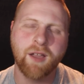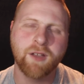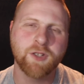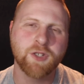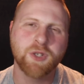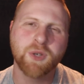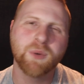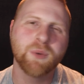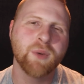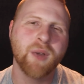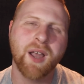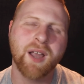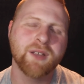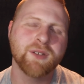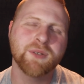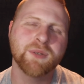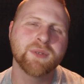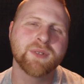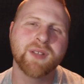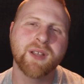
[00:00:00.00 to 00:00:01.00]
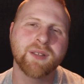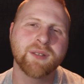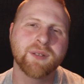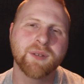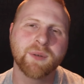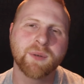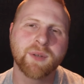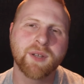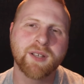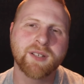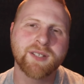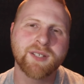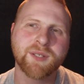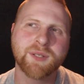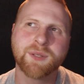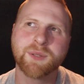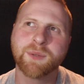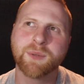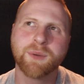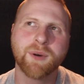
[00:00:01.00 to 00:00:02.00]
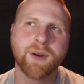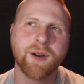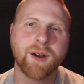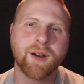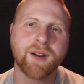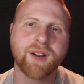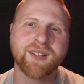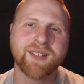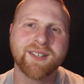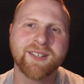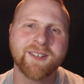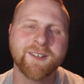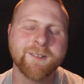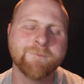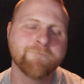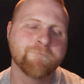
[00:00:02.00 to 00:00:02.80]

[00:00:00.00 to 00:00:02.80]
I choose not to because it's too hard.